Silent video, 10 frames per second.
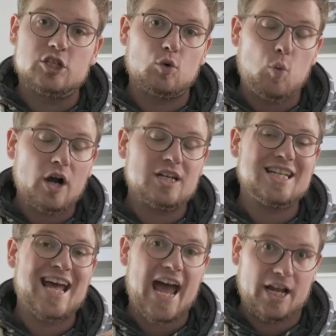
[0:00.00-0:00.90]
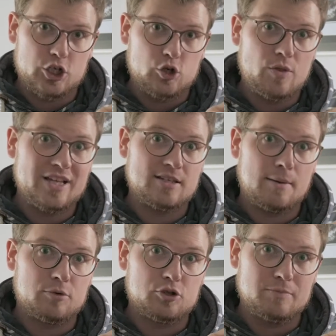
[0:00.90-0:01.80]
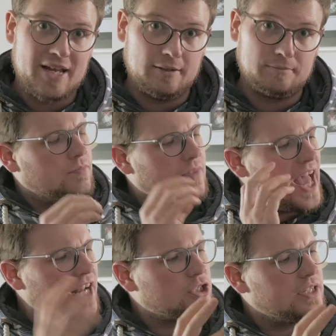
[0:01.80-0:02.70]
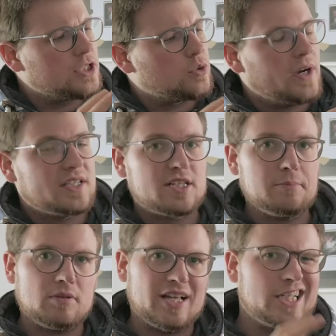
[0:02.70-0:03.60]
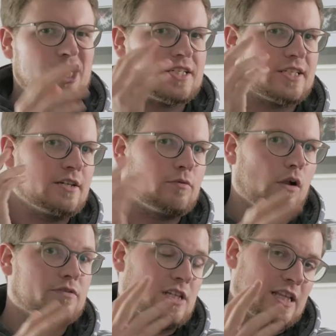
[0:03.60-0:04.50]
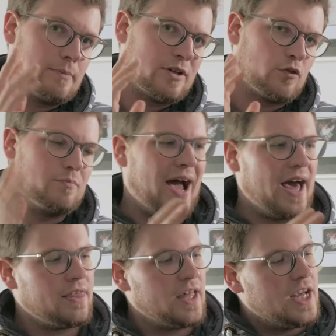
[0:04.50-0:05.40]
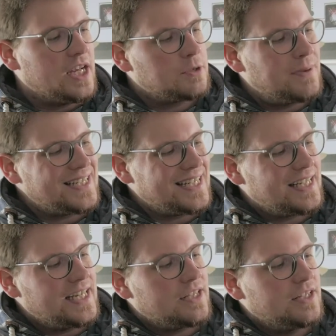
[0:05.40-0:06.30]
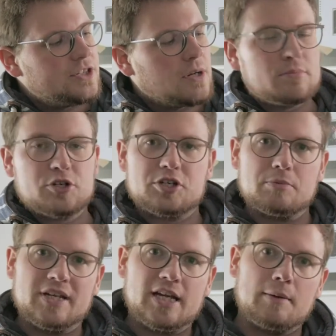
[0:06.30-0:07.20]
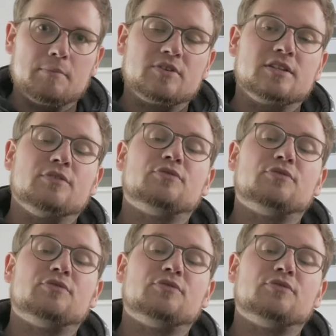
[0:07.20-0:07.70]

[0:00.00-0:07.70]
So what the heck do these numbers mean? Actually, it's quite simple and just involves a little bit of math. So basically, these numbers become the